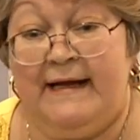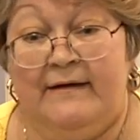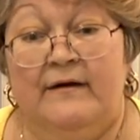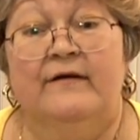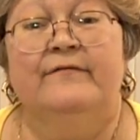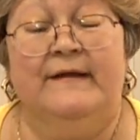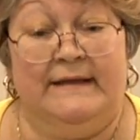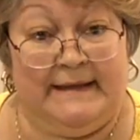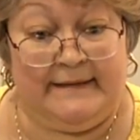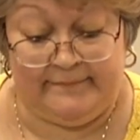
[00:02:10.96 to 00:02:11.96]
layer of
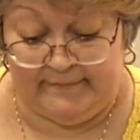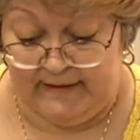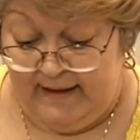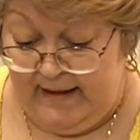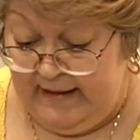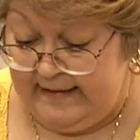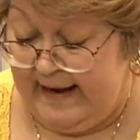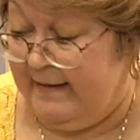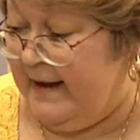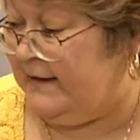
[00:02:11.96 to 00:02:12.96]
filling.
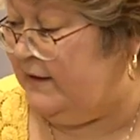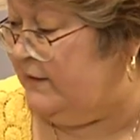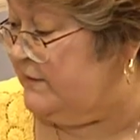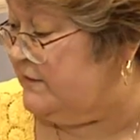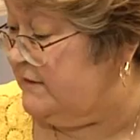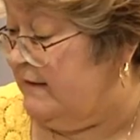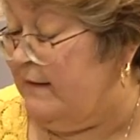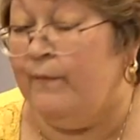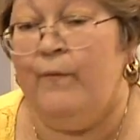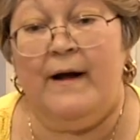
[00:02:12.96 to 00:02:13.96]
Now, I use
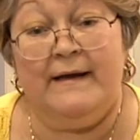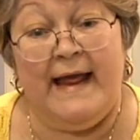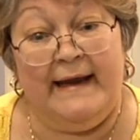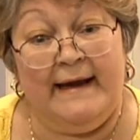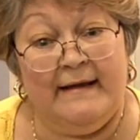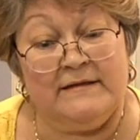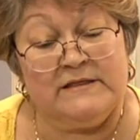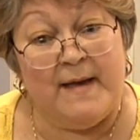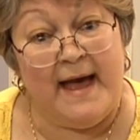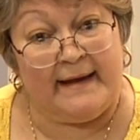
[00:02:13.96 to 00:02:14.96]
1
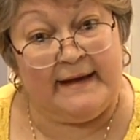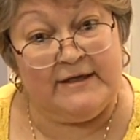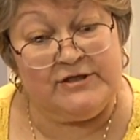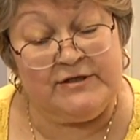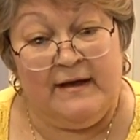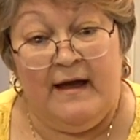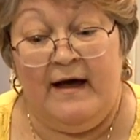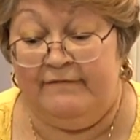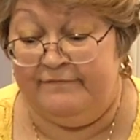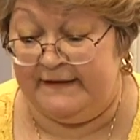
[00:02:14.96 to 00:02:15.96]
8-ounce package
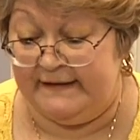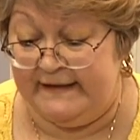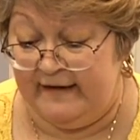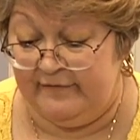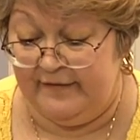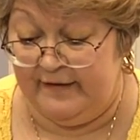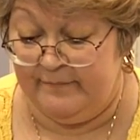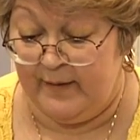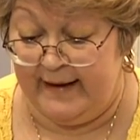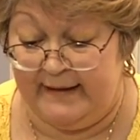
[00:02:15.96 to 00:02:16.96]
of Philadelphia
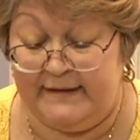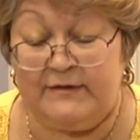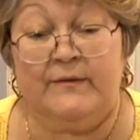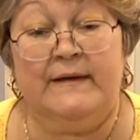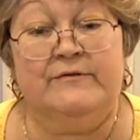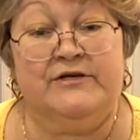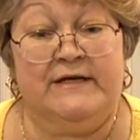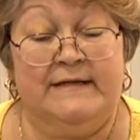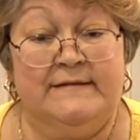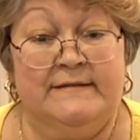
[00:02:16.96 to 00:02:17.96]
brand cream
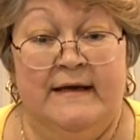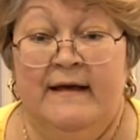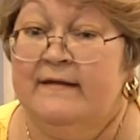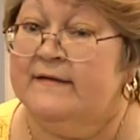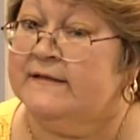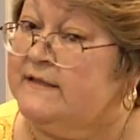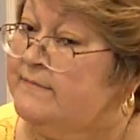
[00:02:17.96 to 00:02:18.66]
cheese. This